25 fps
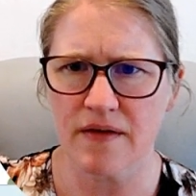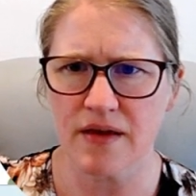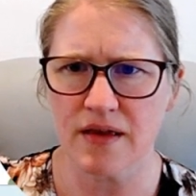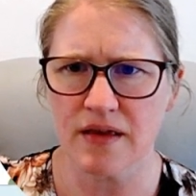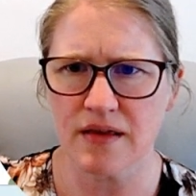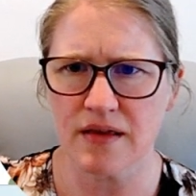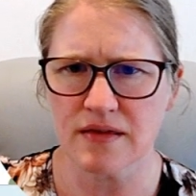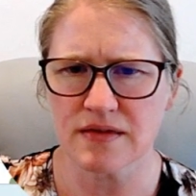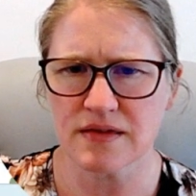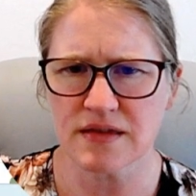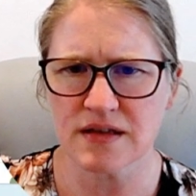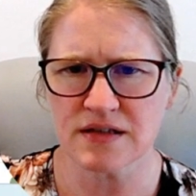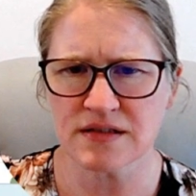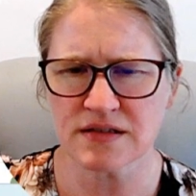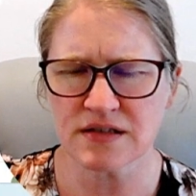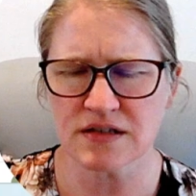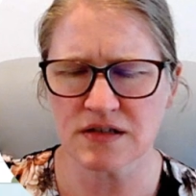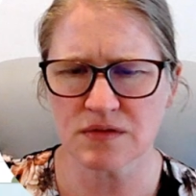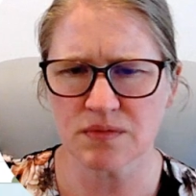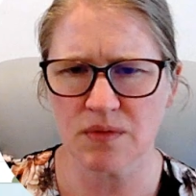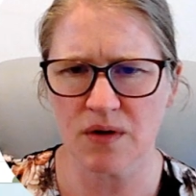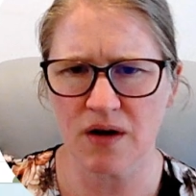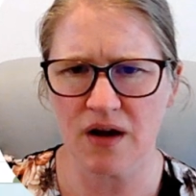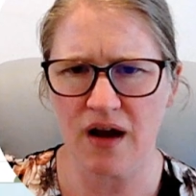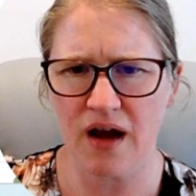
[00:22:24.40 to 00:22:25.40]
this is
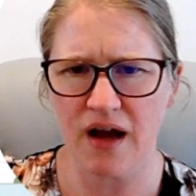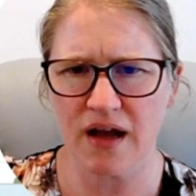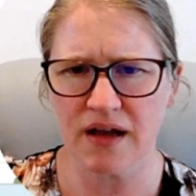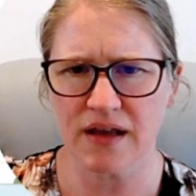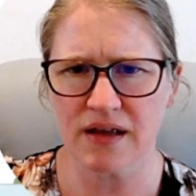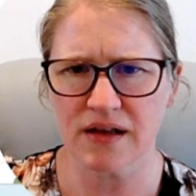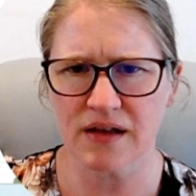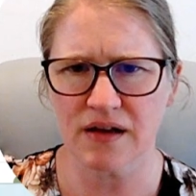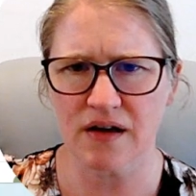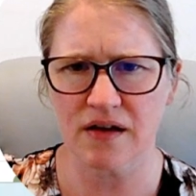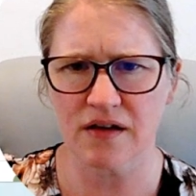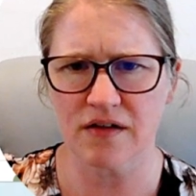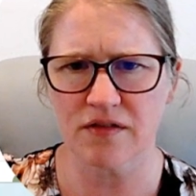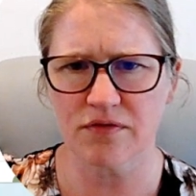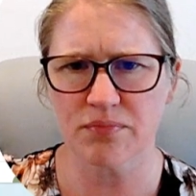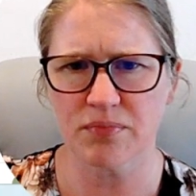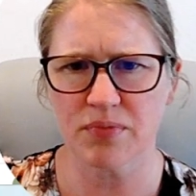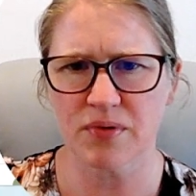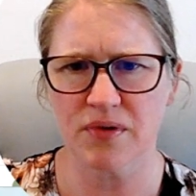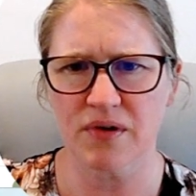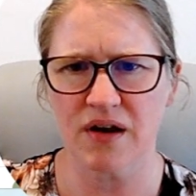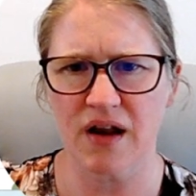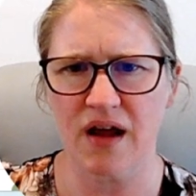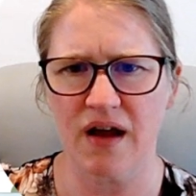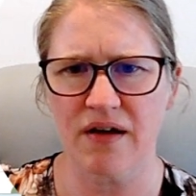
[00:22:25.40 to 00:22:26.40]
where I can kind of
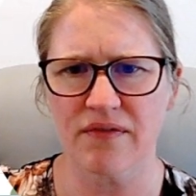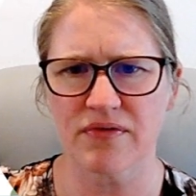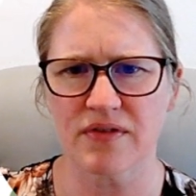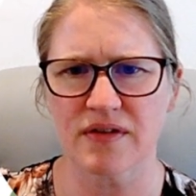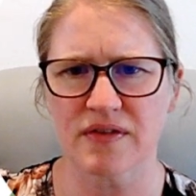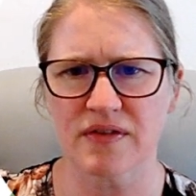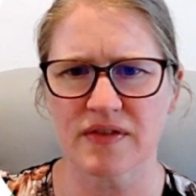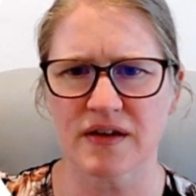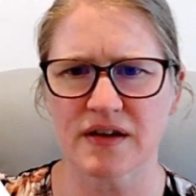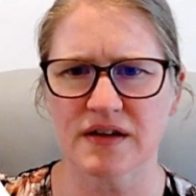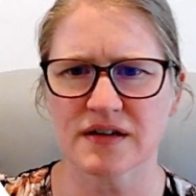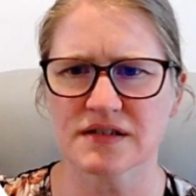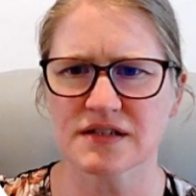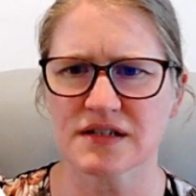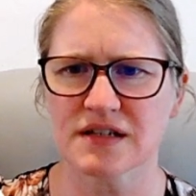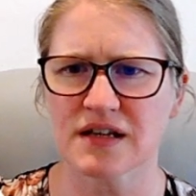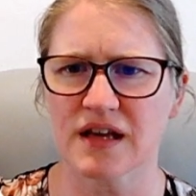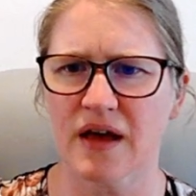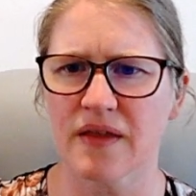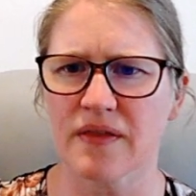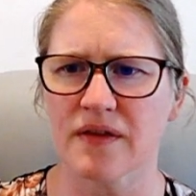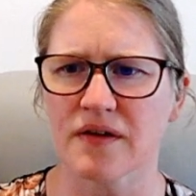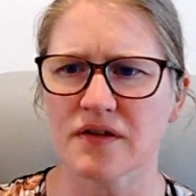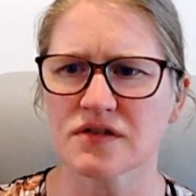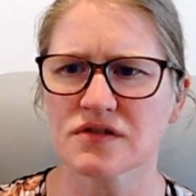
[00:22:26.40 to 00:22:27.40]
put everything
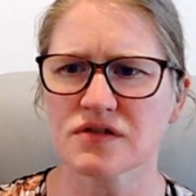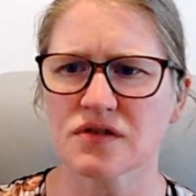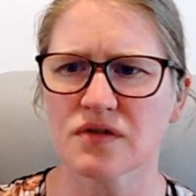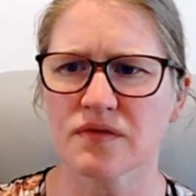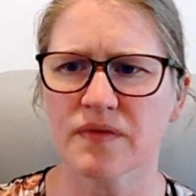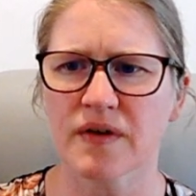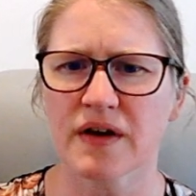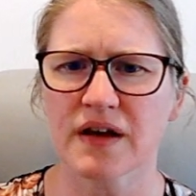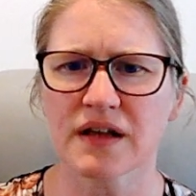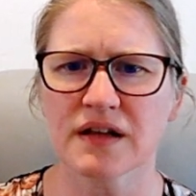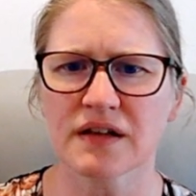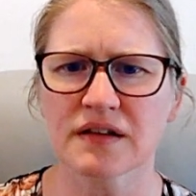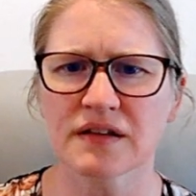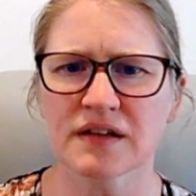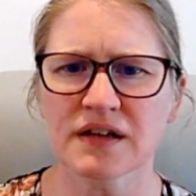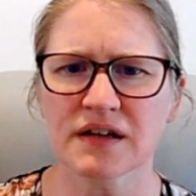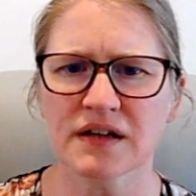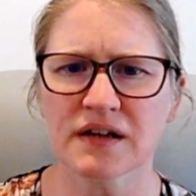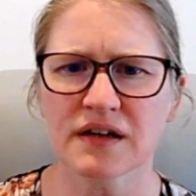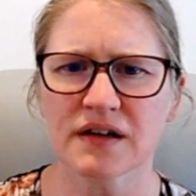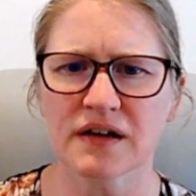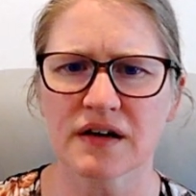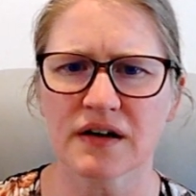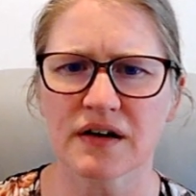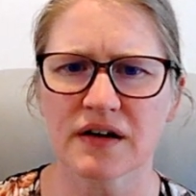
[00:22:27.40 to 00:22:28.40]
together. So if I click
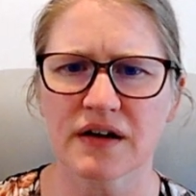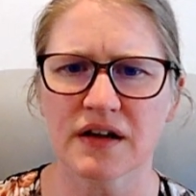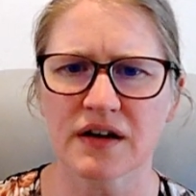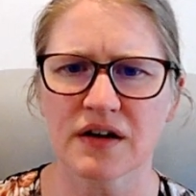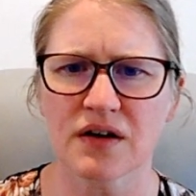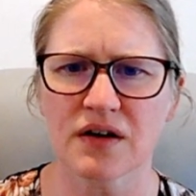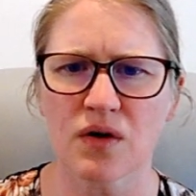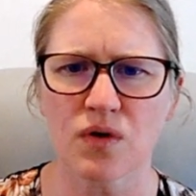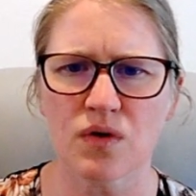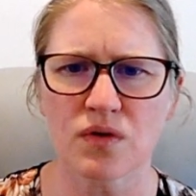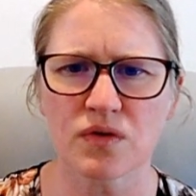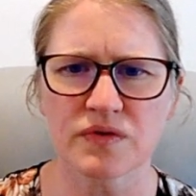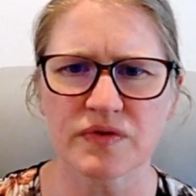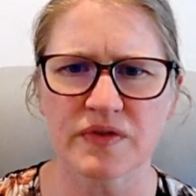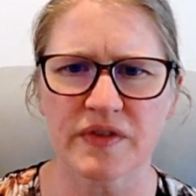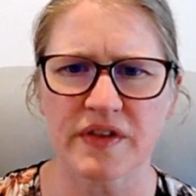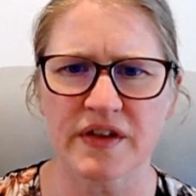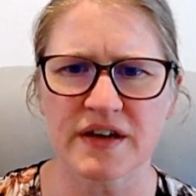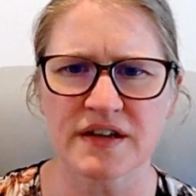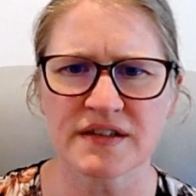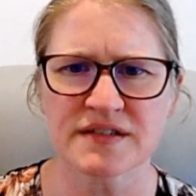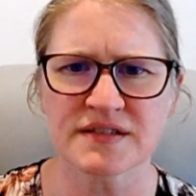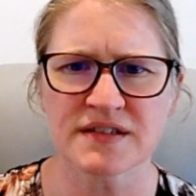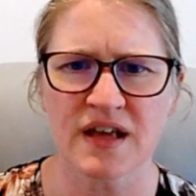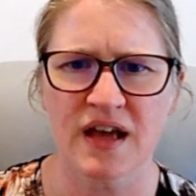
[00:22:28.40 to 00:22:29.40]
and hold
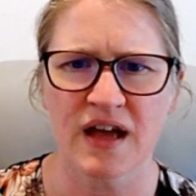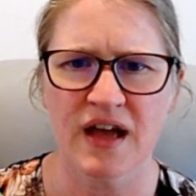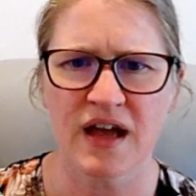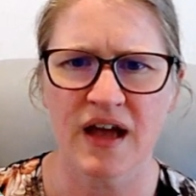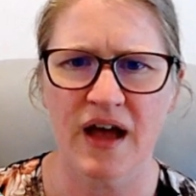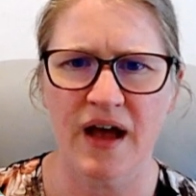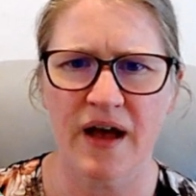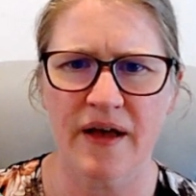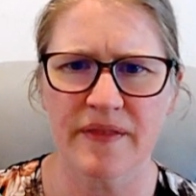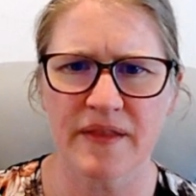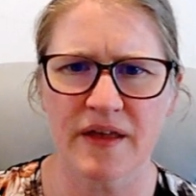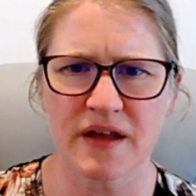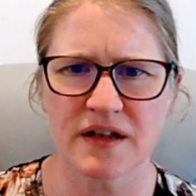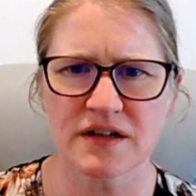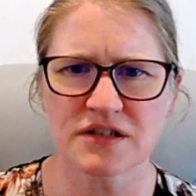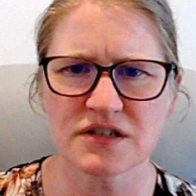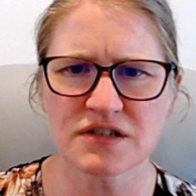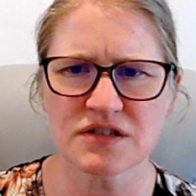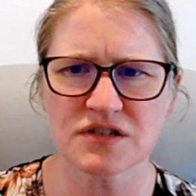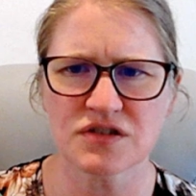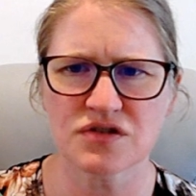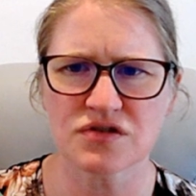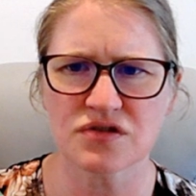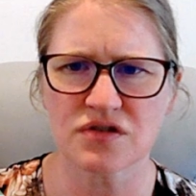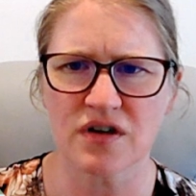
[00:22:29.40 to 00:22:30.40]
this and then
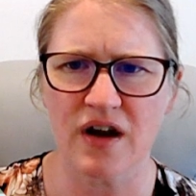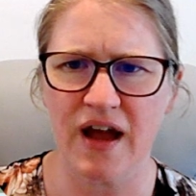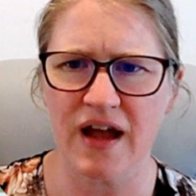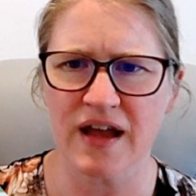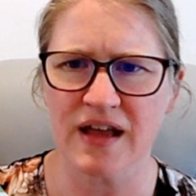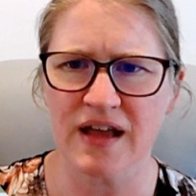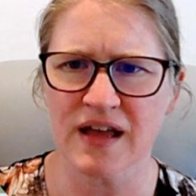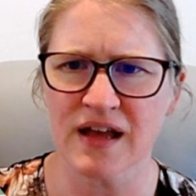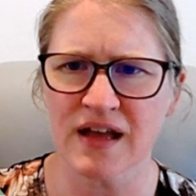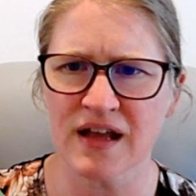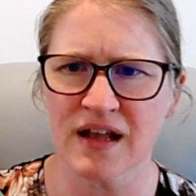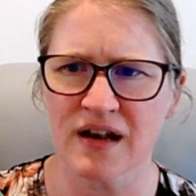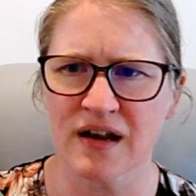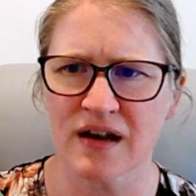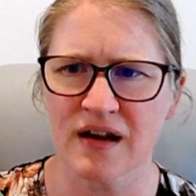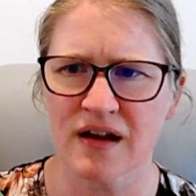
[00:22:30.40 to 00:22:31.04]
just drag it.